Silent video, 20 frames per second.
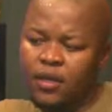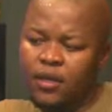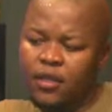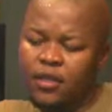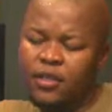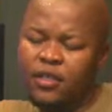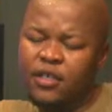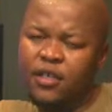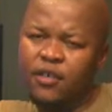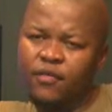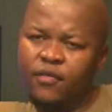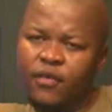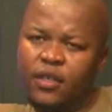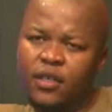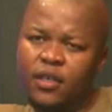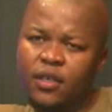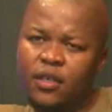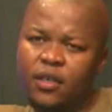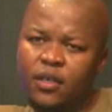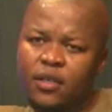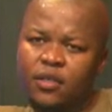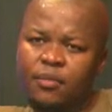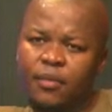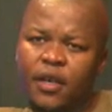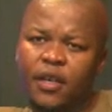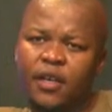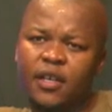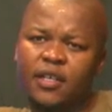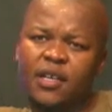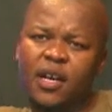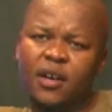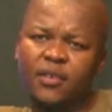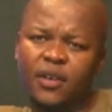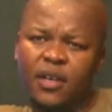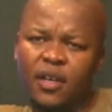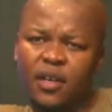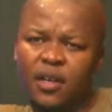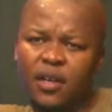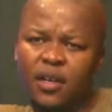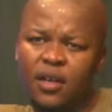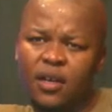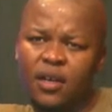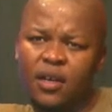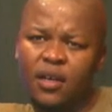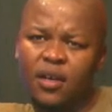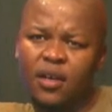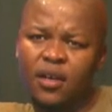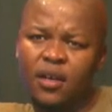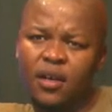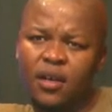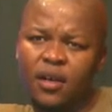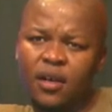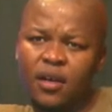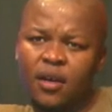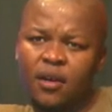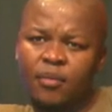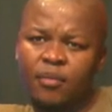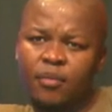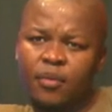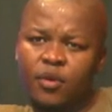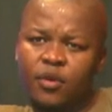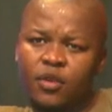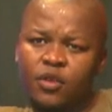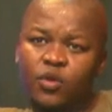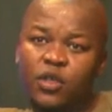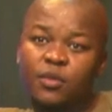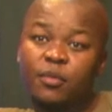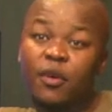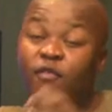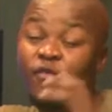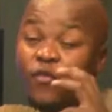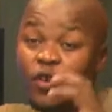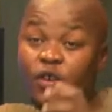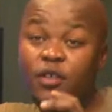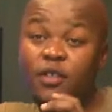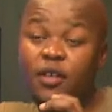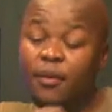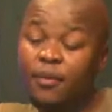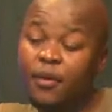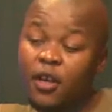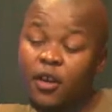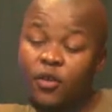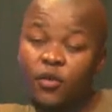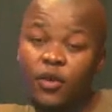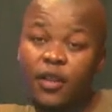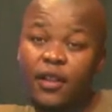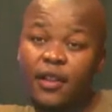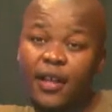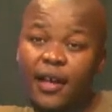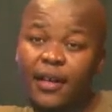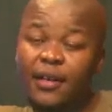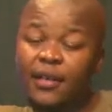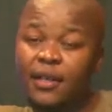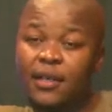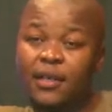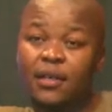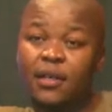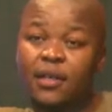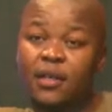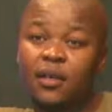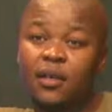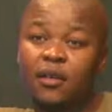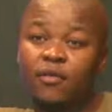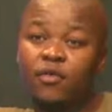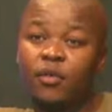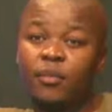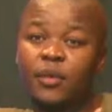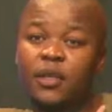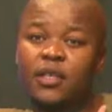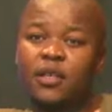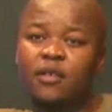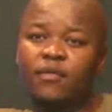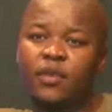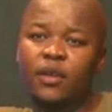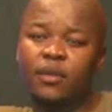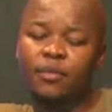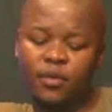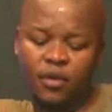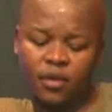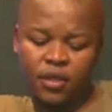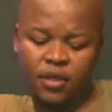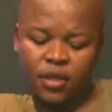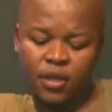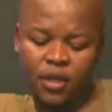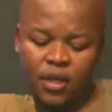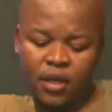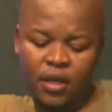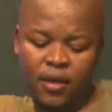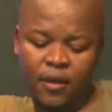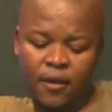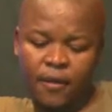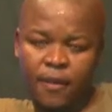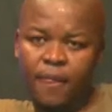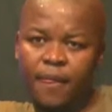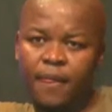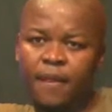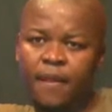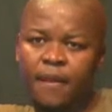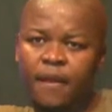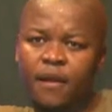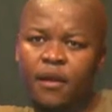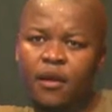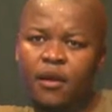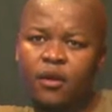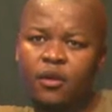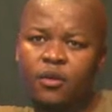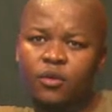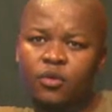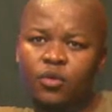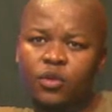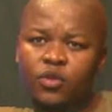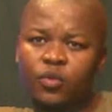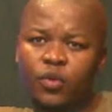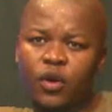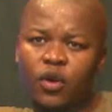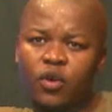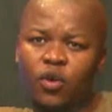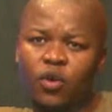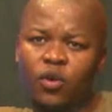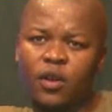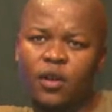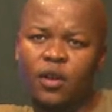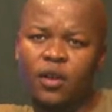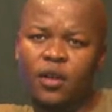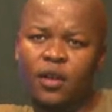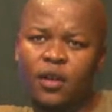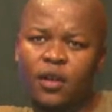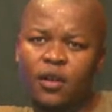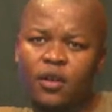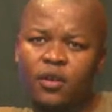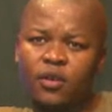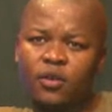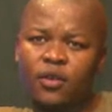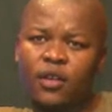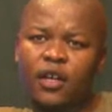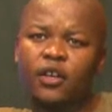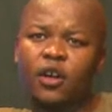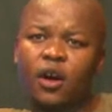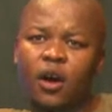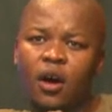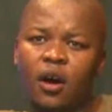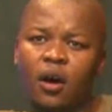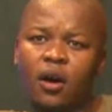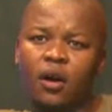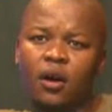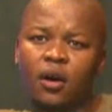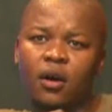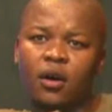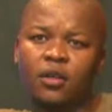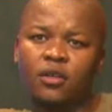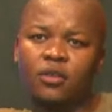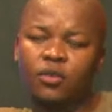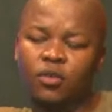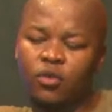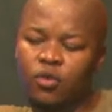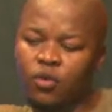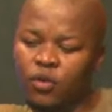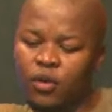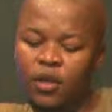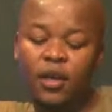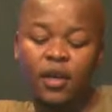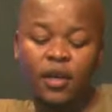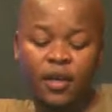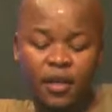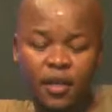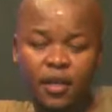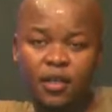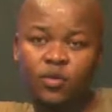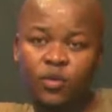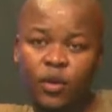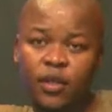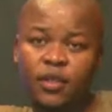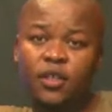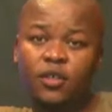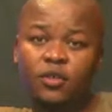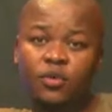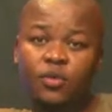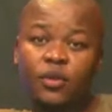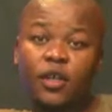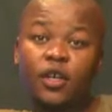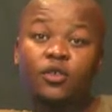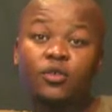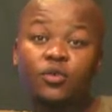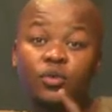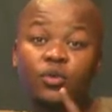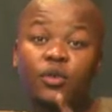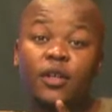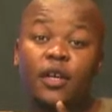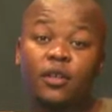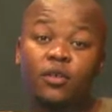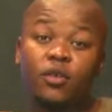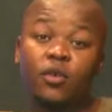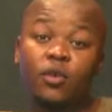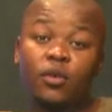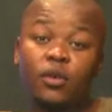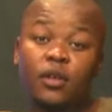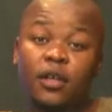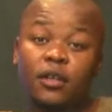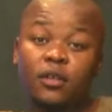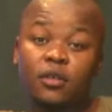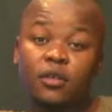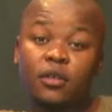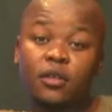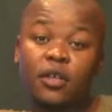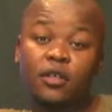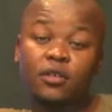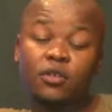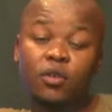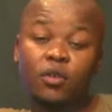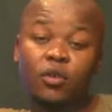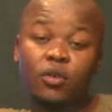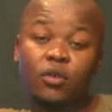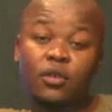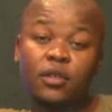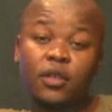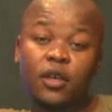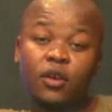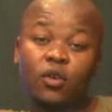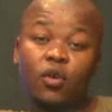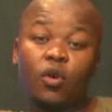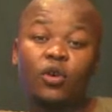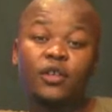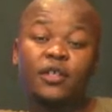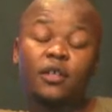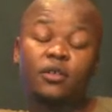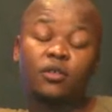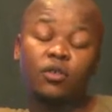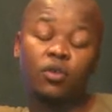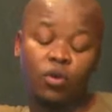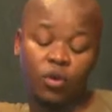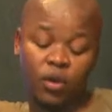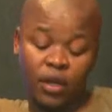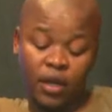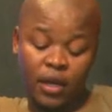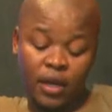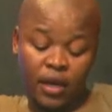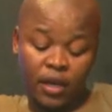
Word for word: this civet is making a sound? Because it was my first time hearing that from a civet because it was doing a call. Yo, that ha ha ha call. Yes, what they do, they do that call. That that's called a contact call.